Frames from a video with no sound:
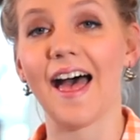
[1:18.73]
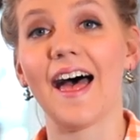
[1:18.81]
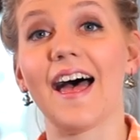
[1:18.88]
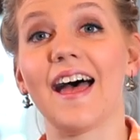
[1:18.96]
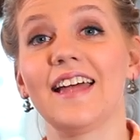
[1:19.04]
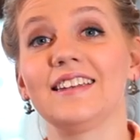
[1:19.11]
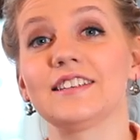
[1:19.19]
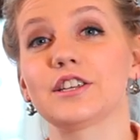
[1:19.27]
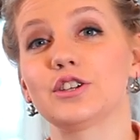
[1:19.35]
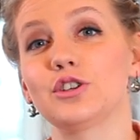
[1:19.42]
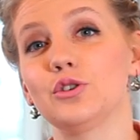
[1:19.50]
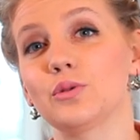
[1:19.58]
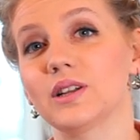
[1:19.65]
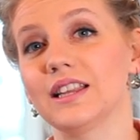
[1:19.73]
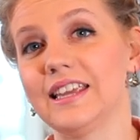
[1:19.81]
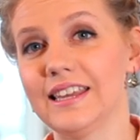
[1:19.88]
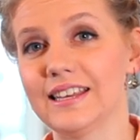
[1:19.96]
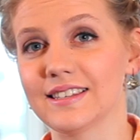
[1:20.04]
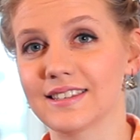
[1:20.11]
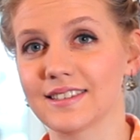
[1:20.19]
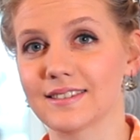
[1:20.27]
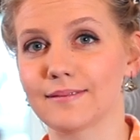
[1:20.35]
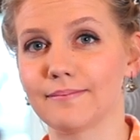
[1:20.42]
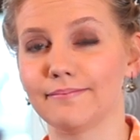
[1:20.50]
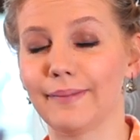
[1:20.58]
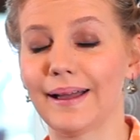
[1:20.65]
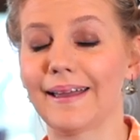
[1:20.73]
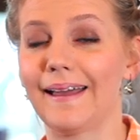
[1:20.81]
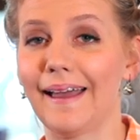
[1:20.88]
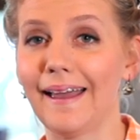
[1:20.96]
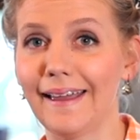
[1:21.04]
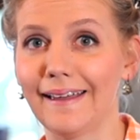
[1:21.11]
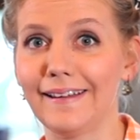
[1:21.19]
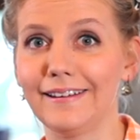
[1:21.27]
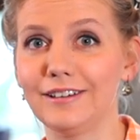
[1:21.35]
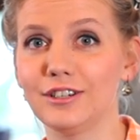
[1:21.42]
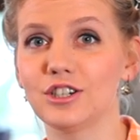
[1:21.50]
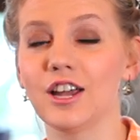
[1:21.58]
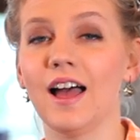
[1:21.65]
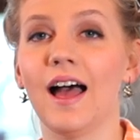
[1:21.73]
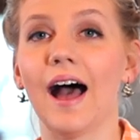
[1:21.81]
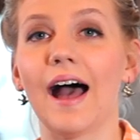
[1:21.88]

And to release my age,